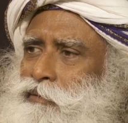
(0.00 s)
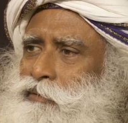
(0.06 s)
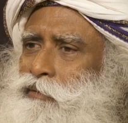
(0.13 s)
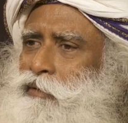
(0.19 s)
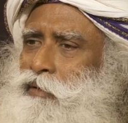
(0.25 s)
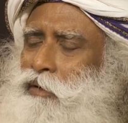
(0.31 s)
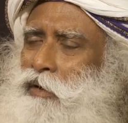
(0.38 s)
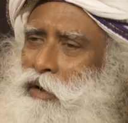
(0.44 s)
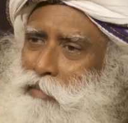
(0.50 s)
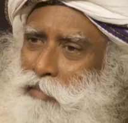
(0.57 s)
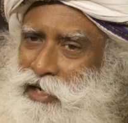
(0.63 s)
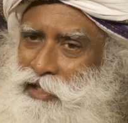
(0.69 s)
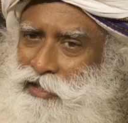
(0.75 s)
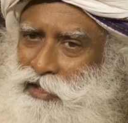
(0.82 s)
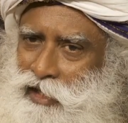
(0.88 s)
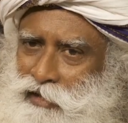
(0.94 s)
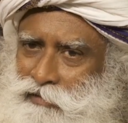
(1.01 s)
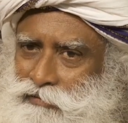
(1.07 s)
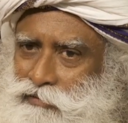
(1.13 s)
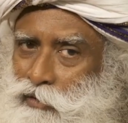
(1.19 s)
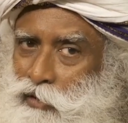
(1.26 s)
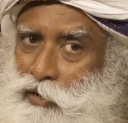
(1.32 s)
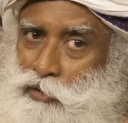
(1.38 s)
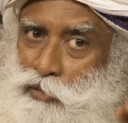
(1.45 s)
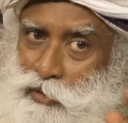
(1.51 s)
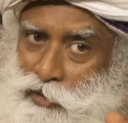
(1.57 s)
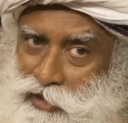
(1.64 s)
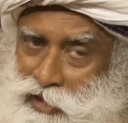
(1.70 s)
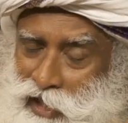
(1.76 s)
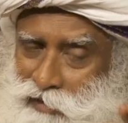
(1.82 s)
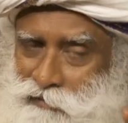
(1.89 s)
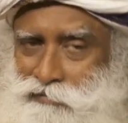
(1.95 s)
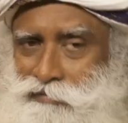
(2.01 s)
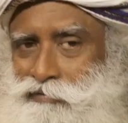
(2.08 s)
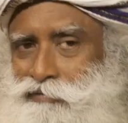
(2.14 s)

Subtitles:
or myself or yourself.